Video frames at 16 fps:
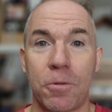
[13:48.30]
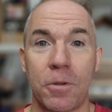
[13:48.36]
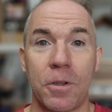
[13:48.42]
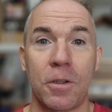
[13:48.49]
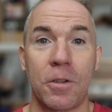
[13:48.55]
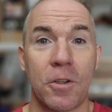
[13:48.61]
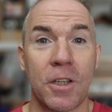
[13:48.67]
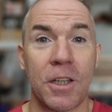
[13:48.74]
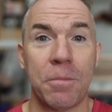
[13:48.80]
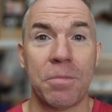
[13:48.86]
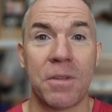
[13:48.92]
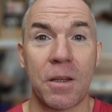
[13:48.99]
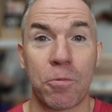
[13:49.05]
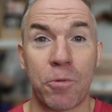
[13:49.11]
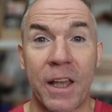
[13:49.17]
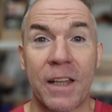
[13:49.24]
you keep
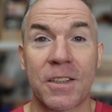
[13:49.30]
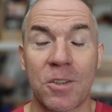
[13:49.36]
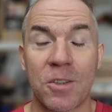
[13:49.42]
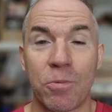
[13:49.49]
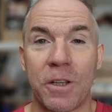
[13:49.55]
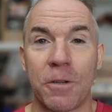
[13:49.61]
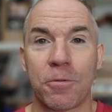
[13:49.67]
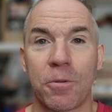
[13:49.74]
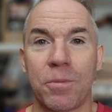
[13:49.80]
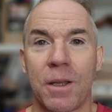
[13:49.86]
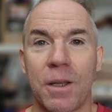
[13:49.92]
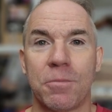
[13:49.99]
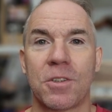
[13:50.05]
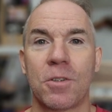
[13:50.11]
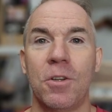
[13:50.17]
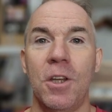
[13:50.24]
the rats away from
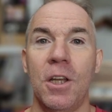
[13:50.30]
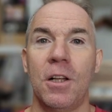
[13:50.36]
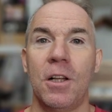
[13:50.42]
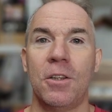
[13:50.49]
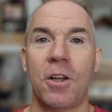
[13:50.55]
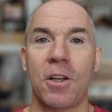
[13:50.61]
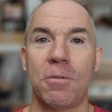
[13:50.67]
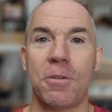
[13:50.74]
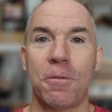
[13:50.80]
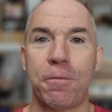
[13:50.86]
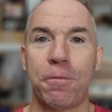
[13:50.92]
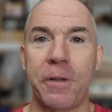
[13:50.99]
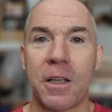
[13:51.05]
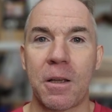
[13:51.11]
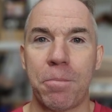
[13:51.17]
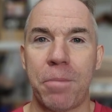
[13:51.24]
them. So not even to
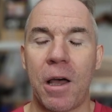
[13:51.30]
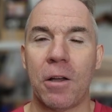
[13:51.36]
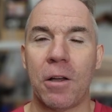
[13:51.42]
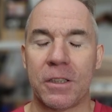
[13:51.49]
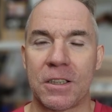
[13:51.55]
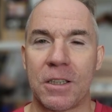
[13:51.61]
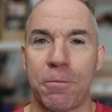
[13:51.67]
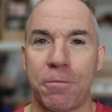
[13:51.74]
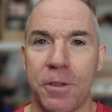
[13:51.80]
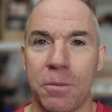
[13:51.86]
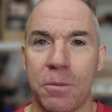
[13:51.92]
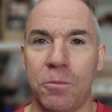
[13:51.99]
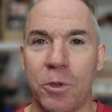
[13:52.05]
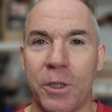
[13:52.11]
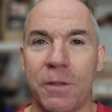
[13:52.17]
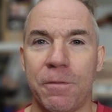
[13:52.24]
think about something
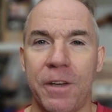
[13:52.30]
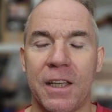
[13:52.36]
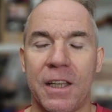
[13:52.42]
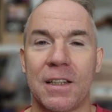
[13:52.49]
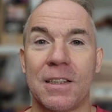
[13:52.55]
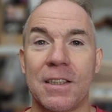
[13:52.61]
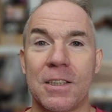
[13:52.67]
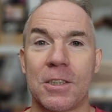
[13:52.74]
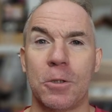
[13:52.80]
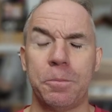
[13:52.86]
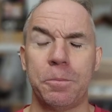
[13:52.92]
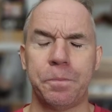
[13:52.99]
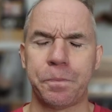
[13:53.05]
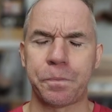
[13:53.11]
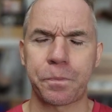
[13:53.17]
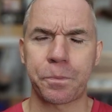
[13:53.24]
more advanced. So
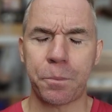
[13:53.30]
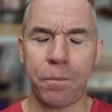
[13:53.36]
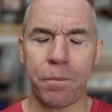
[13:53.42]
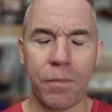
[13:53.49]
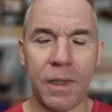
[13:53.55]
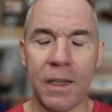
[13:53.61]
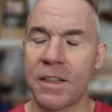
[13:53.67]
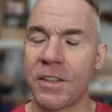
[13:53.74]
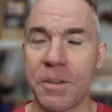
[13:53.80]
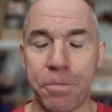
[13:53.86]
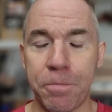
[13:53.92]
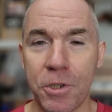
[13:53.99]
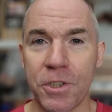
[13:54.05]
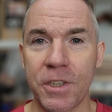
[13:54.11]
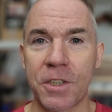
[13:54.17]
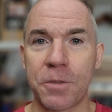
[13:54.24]
this is a
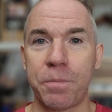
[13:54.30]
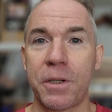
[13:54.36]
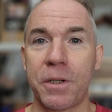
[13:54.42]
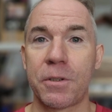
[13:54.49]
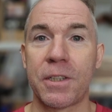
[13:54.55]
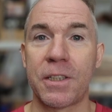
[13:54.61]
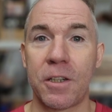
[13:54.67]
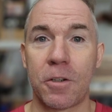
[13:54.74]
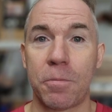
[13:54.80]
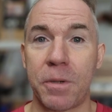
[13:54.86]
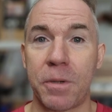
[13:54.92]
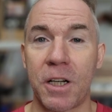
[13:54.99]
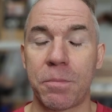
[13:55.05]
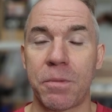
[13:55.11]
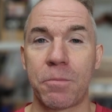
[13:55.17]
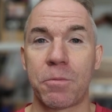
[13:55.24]
personal experience. Our
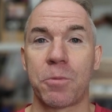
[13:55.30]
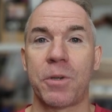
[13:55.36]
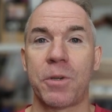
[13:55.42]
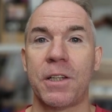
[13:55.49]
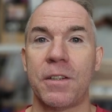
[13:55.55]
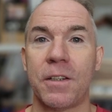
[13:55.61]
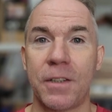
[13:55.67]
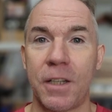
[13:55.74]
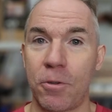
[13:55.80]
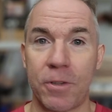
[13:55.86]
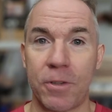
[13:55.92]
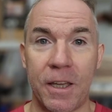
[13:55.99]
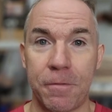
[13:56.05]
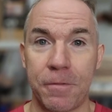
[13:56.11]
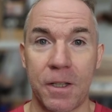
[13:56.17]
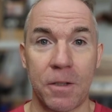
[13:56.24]
apartment we're renting, they don't
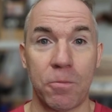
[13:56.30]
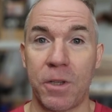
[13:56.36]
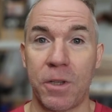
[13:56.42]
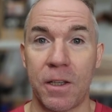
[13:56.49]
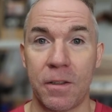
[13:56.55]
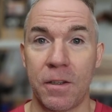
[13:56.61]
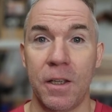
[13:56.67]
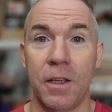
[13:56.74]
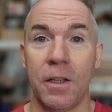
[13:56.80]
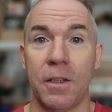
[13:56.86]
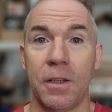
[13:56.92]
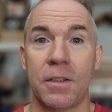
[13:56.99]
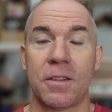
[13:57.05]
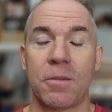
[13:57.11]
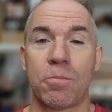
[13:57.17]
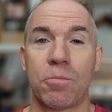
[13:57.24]
have that, and we had
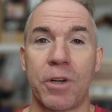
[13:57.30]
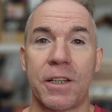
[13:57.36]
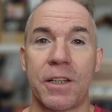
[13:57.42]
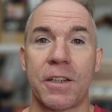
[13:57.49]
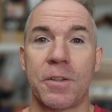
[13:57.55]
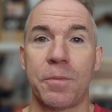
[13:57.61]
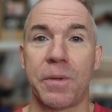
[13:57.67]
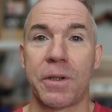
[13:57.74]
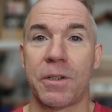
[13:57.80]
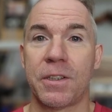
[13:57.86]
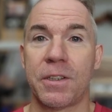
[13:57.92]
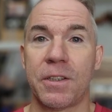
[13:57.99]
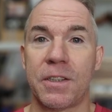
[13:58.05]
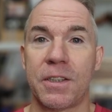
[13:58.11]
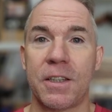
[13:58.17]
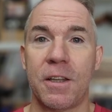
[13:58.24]
some rat experience
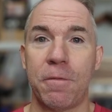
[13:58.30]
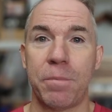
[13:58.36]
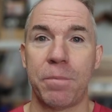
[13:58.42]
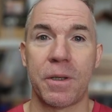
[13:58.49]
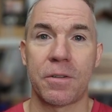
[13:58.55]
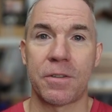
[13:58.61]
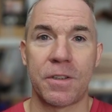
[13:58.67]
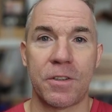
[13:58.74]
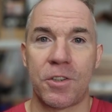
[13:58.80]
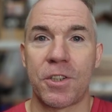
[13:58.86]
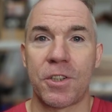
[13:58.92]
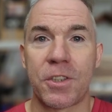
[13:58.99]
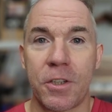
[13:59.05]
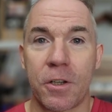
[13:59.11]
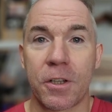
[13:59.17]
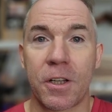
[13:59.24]
and stuff because it's
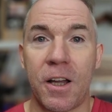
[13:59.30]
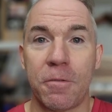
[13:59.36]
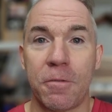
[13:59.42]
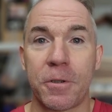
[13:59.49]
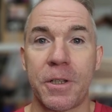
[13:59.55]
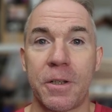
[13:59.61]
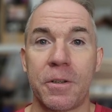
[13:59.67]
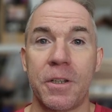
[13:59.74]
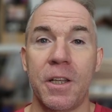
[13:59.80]
just not covered,